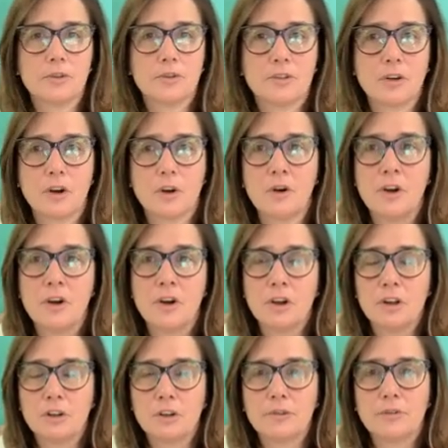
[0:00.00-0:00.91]
So
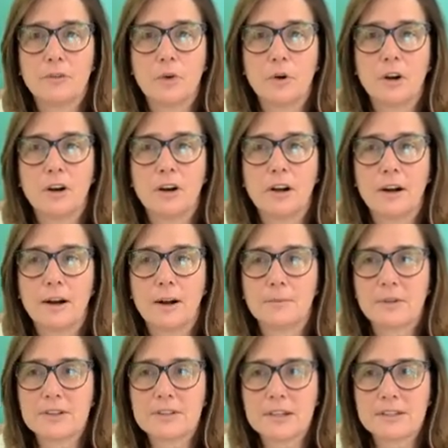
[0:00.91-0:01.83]
look for,
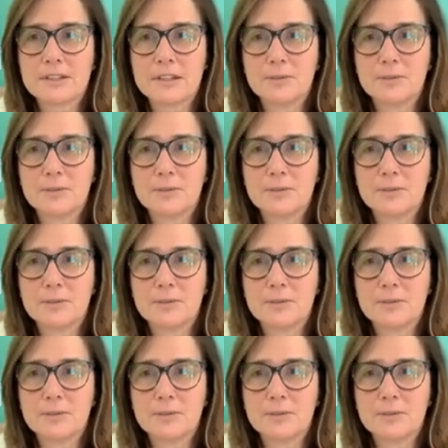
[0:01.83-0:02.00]
because